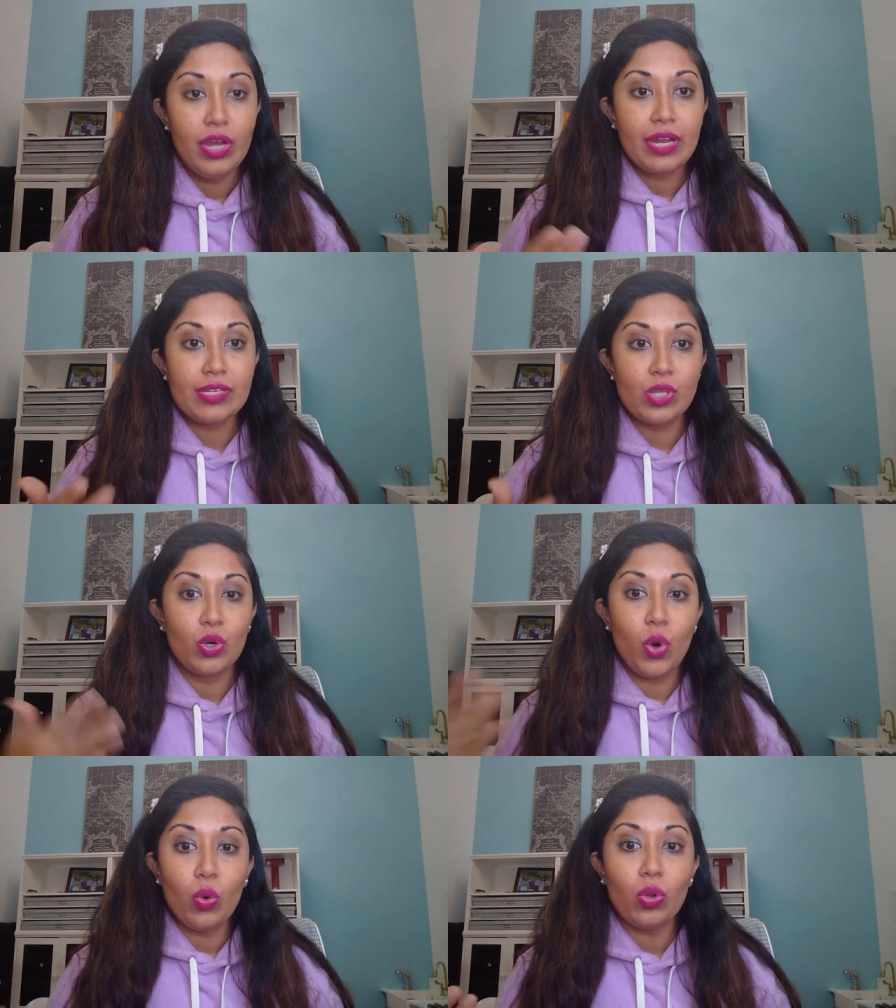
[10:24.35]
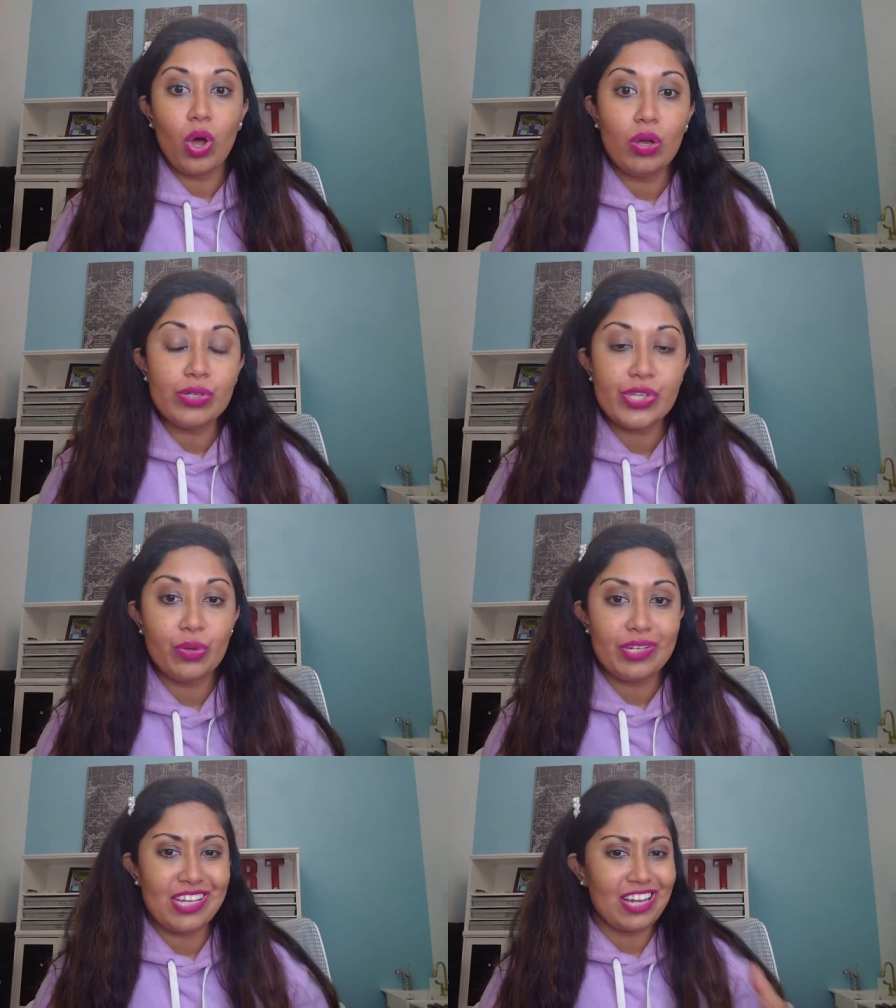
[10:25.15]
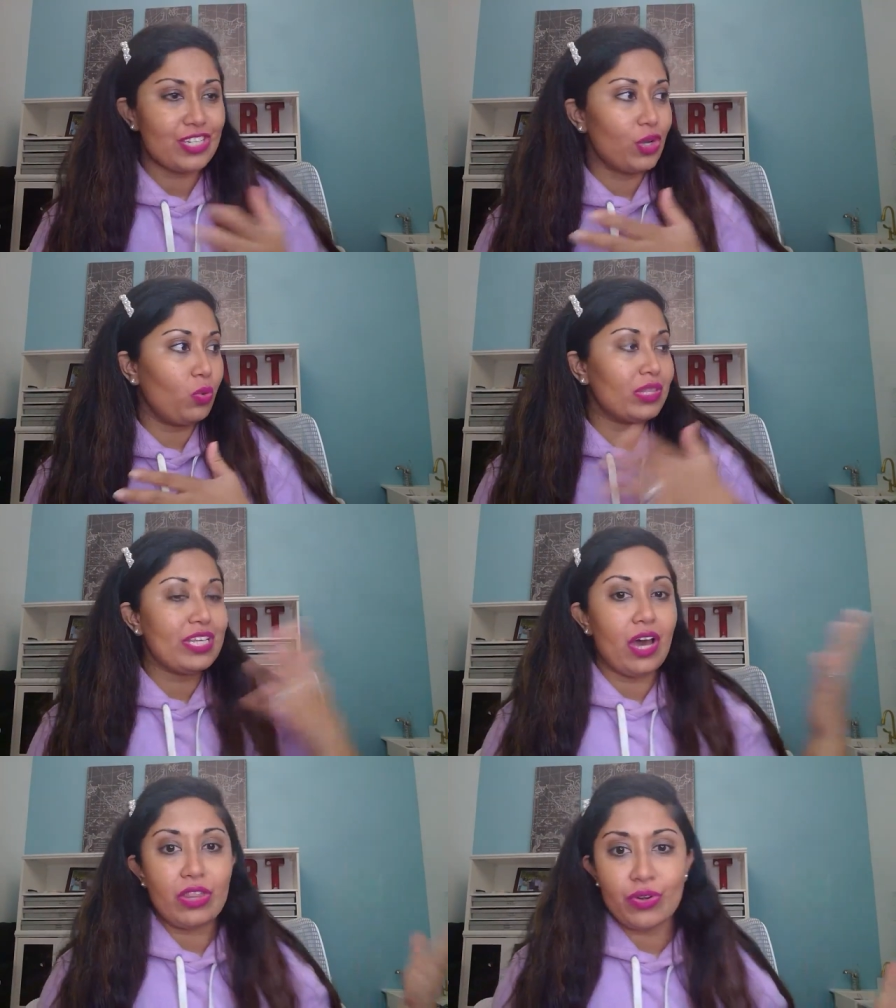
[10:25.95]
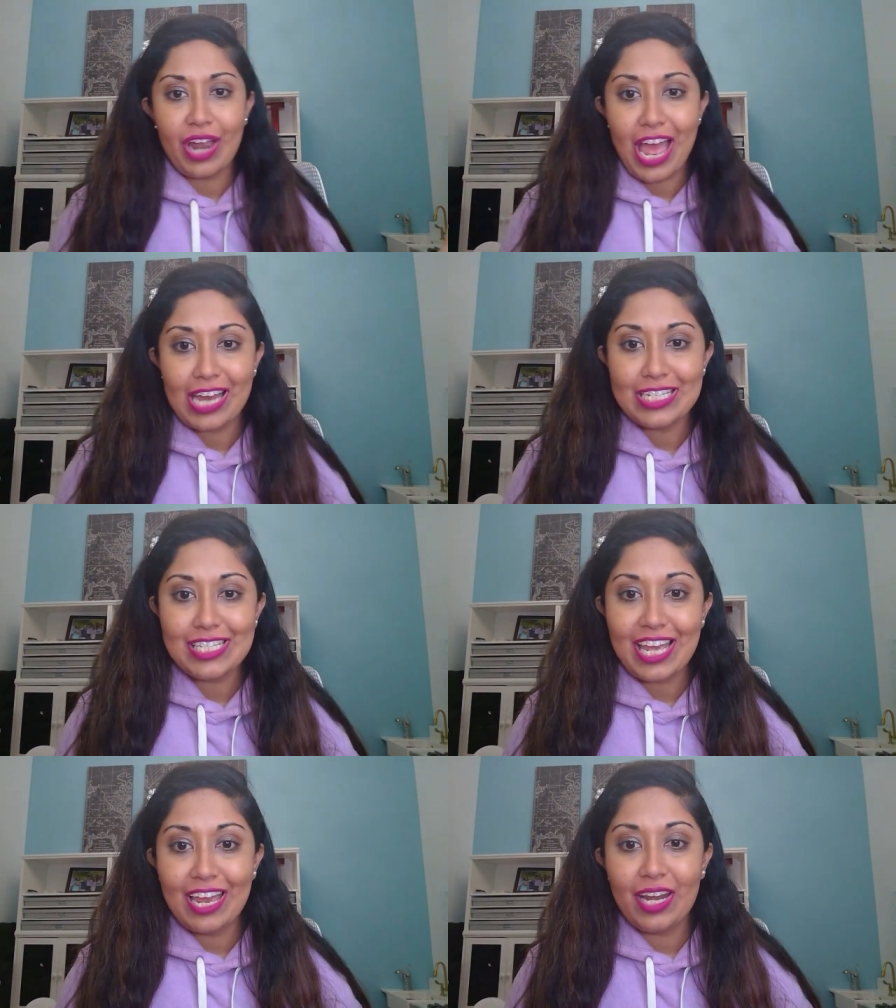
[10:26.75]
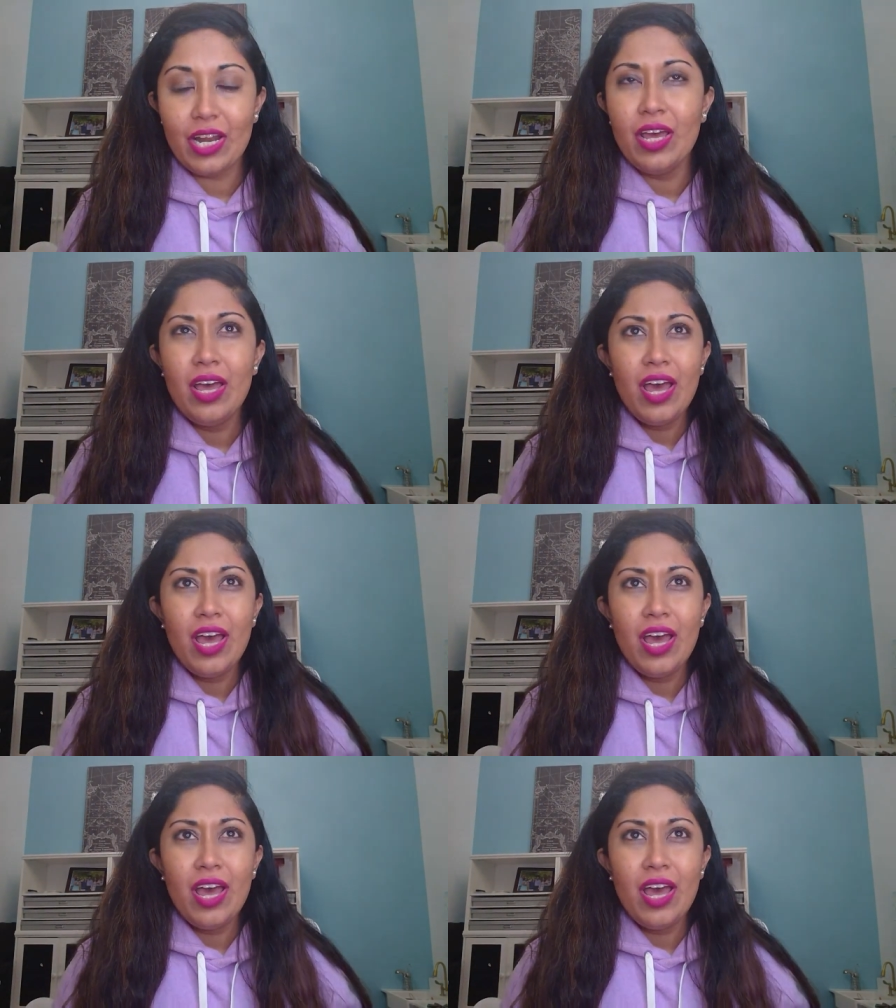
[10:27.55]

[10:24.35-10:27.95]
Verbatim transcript: Because the goal also is not to go on the other end and